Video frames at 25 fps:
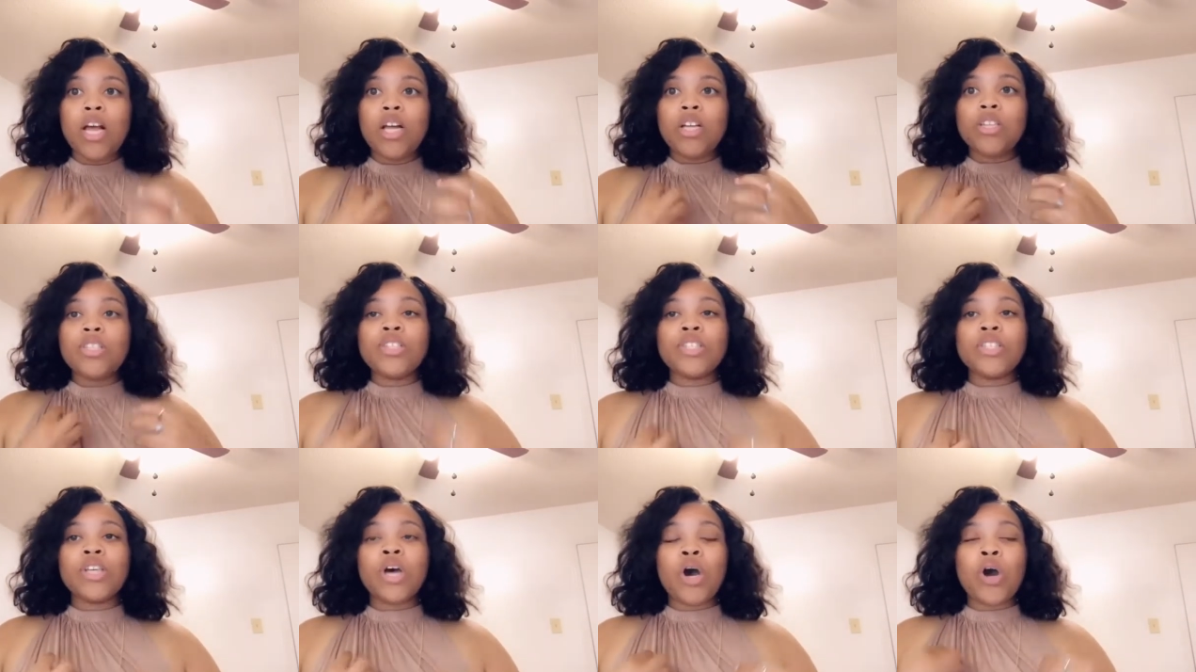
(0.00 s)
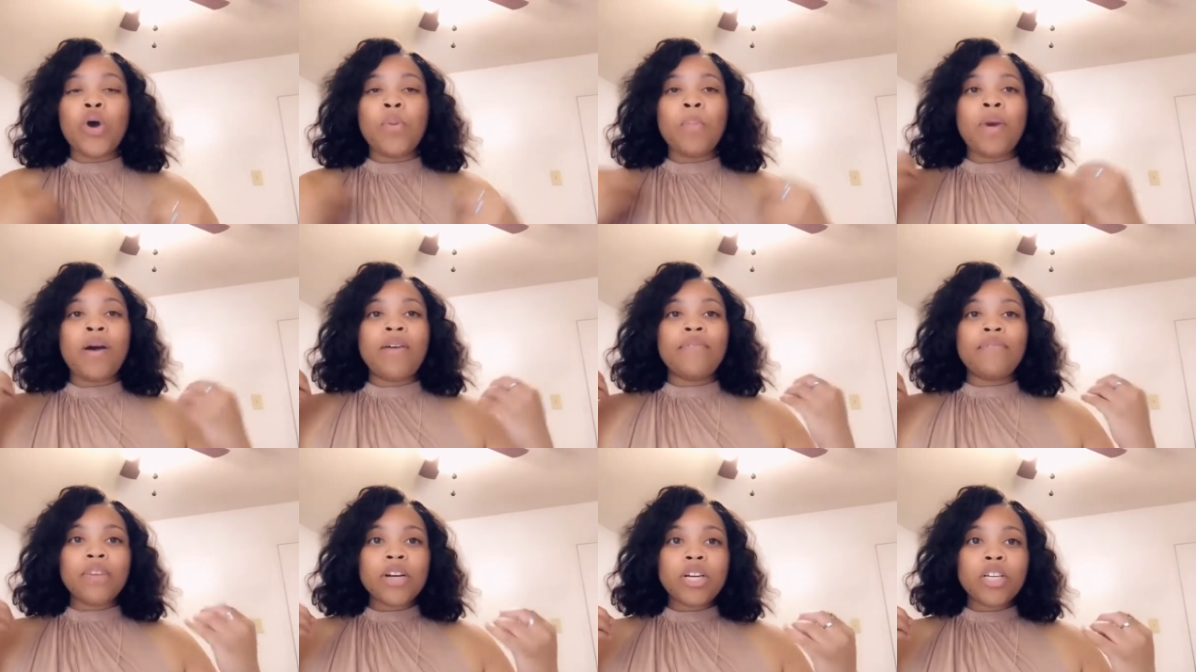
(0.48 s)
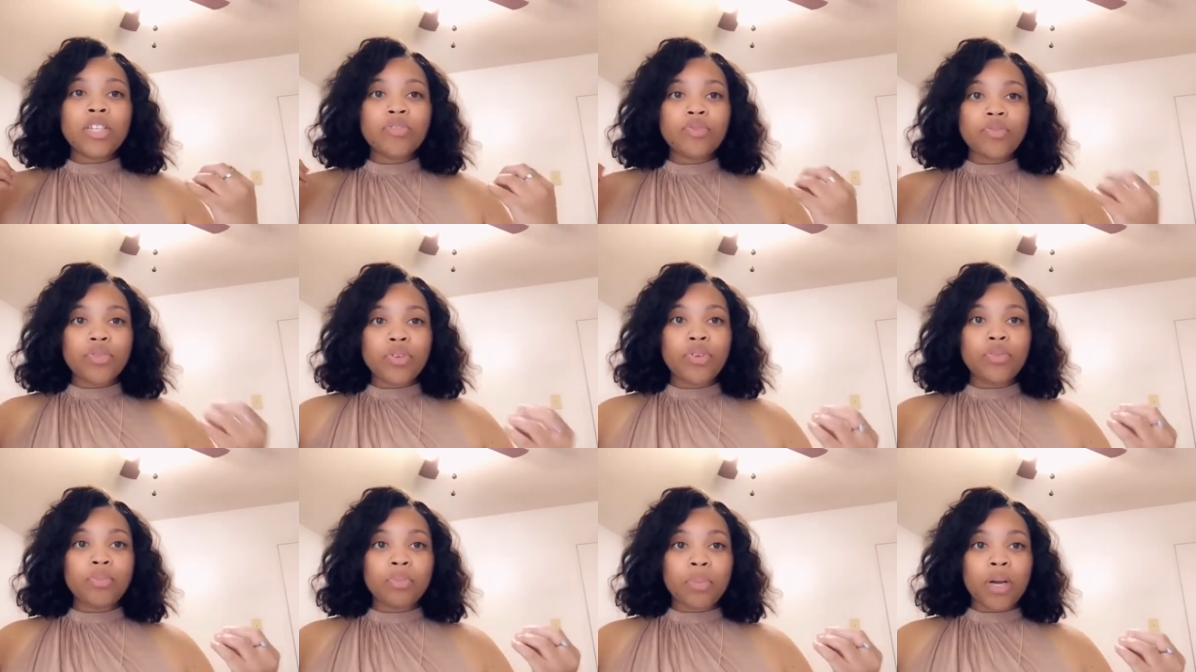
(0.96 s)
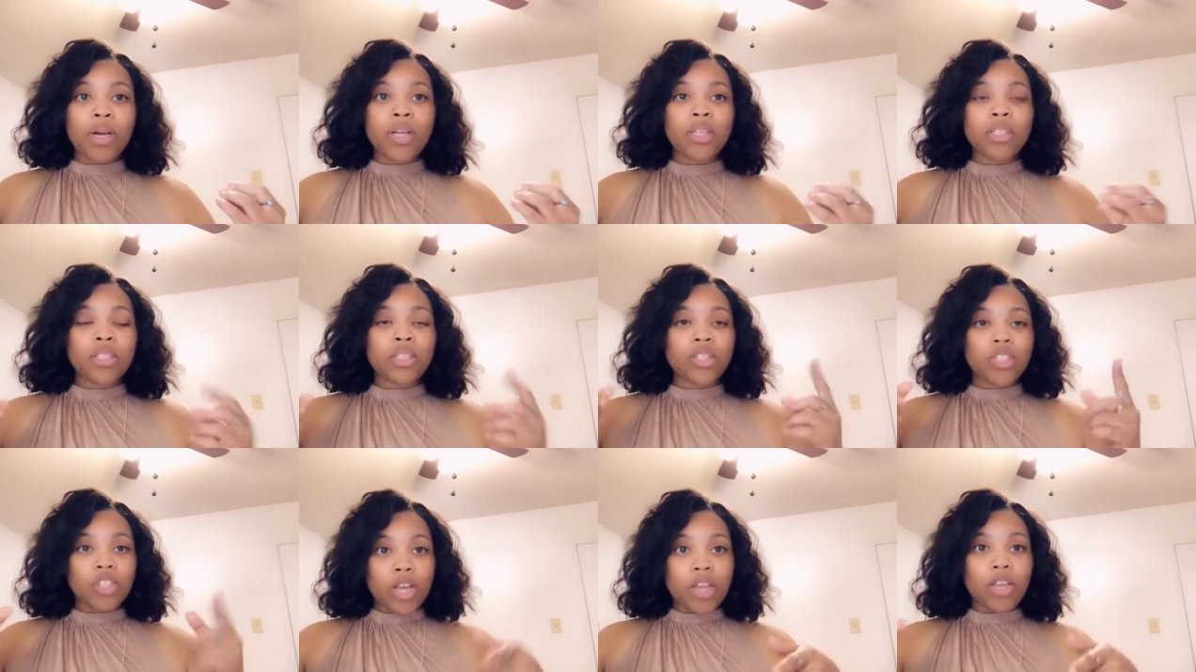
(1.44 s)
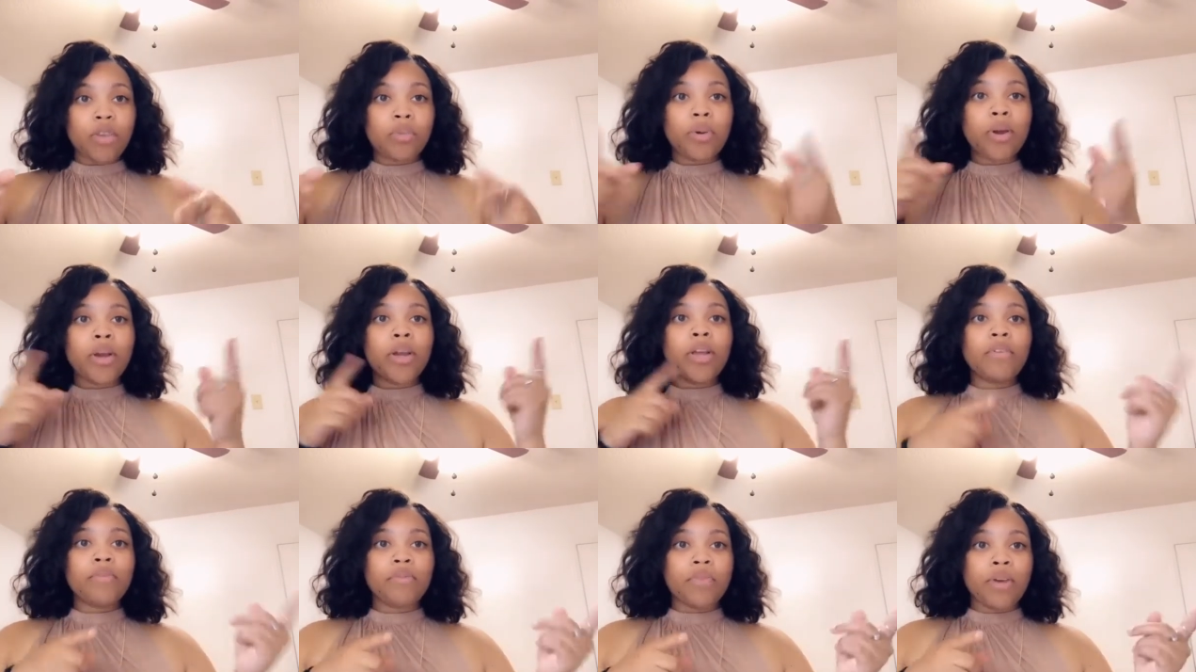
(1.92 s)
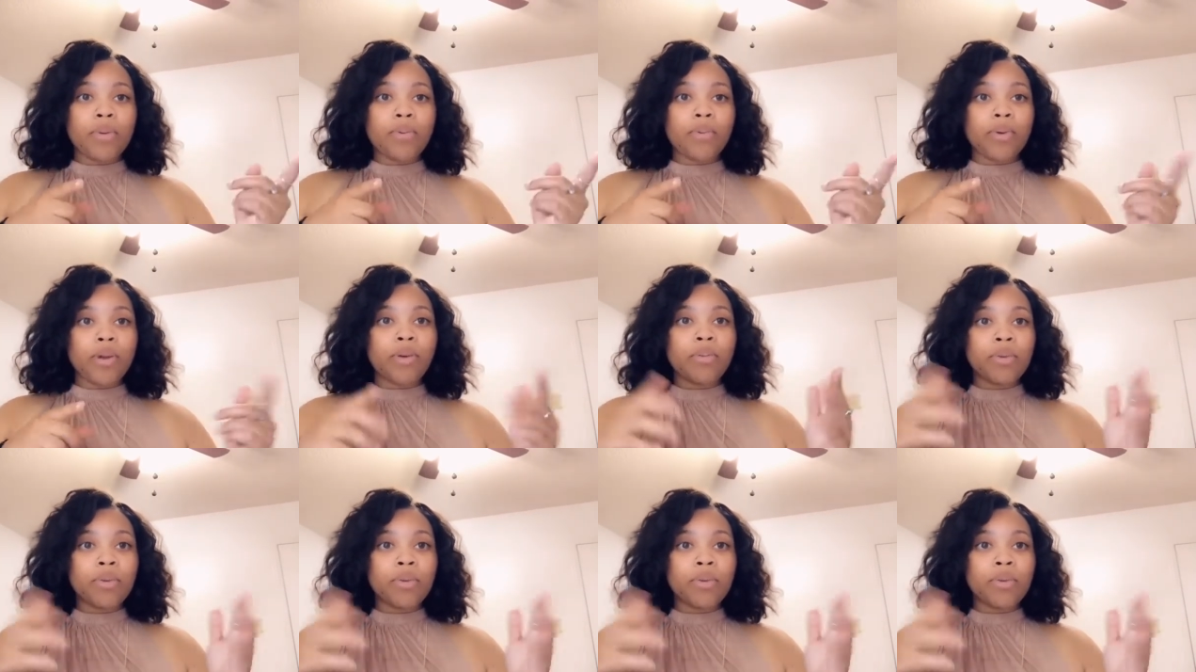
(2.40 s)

So my first few months, January and February,